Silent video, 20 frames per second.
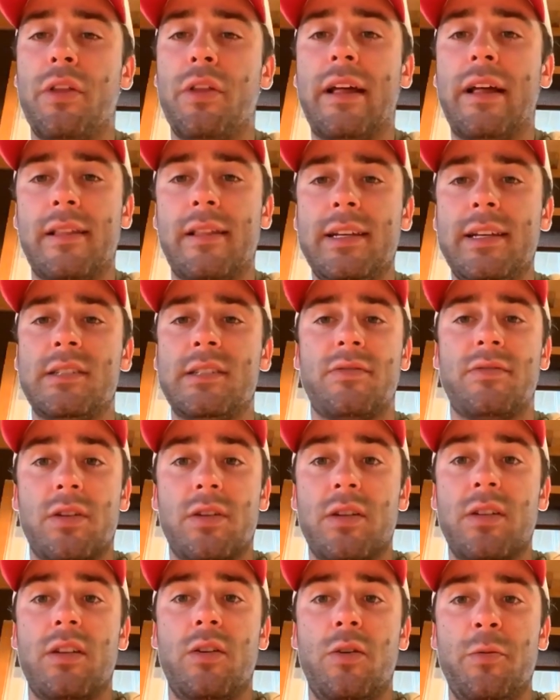at least
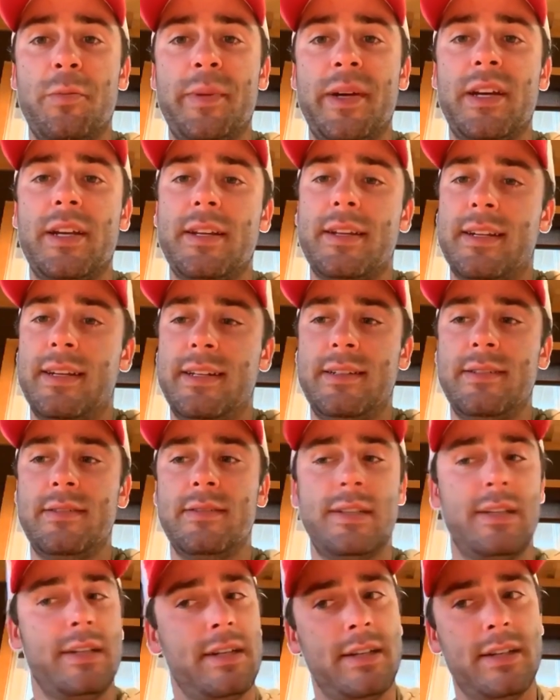for a little bit. And
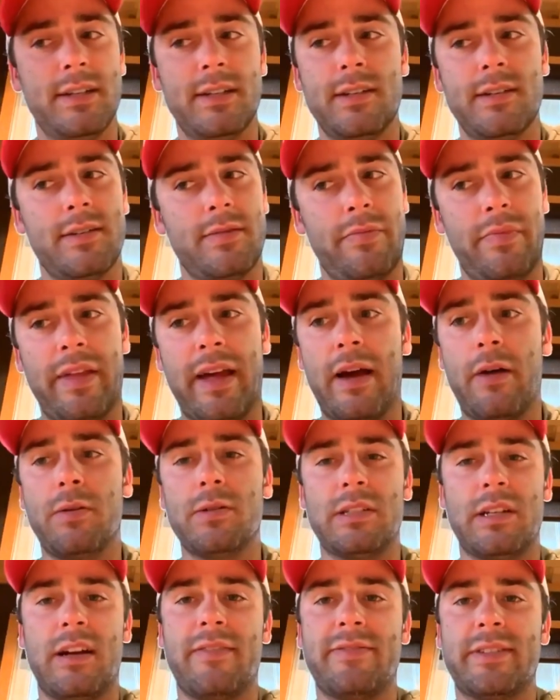that
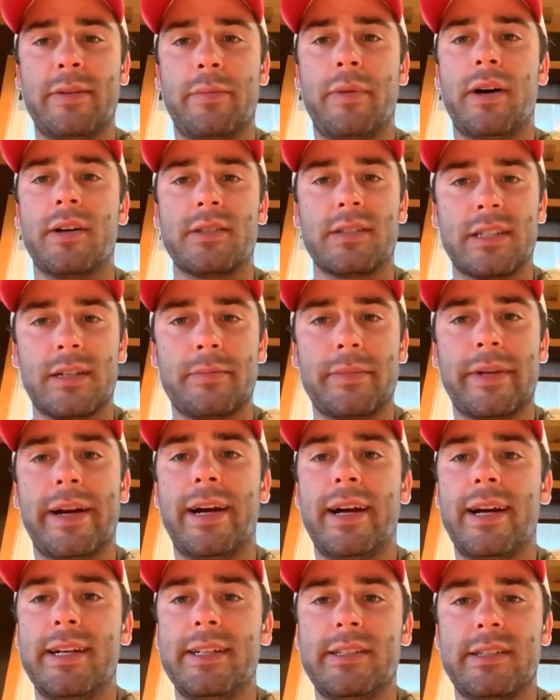was enough to bug some
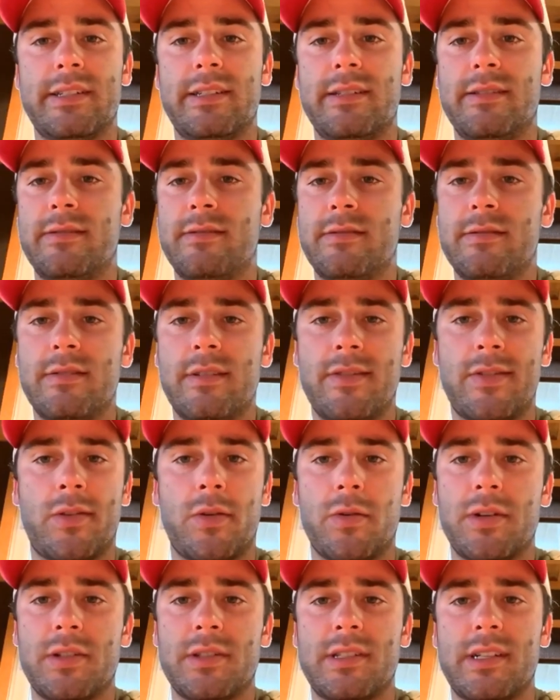guys. And of
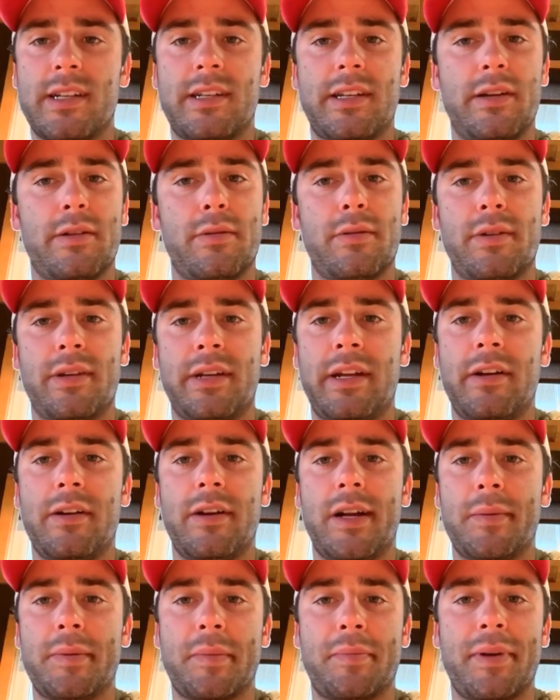course, like, you're
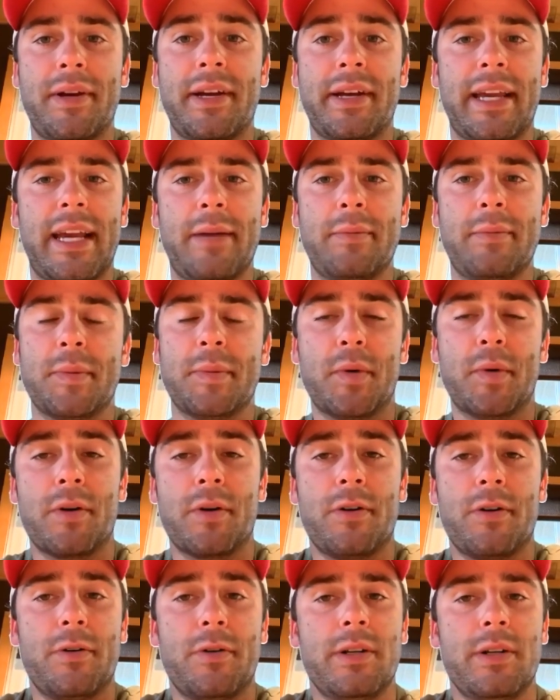gearing up to play a game
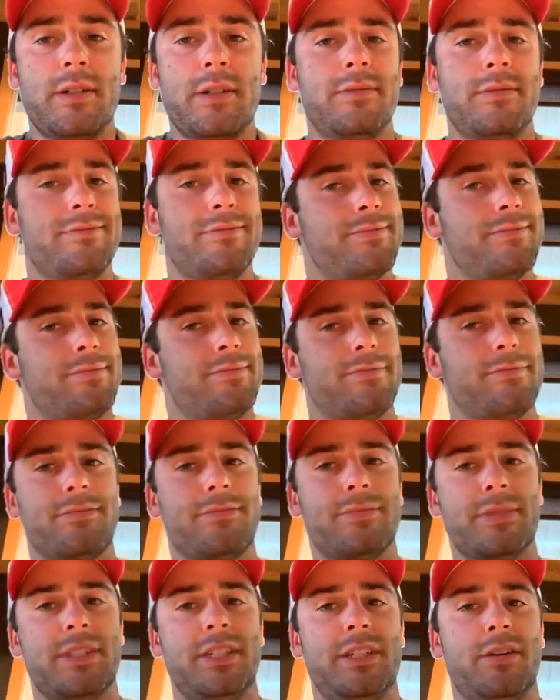tomorrow and
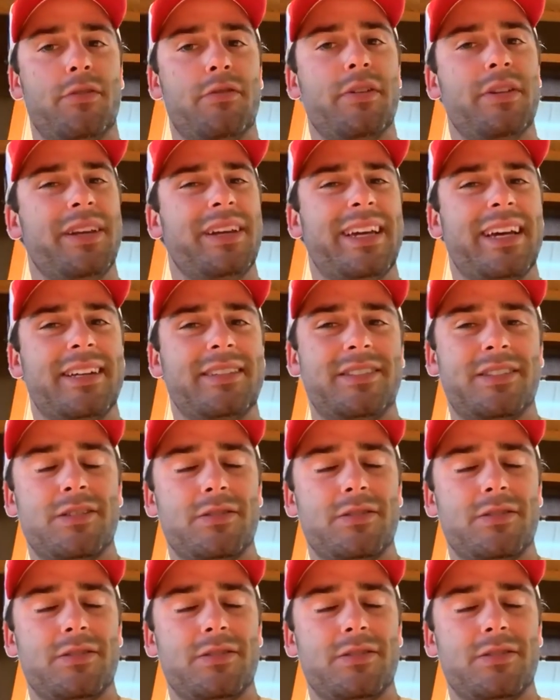you don't really get to.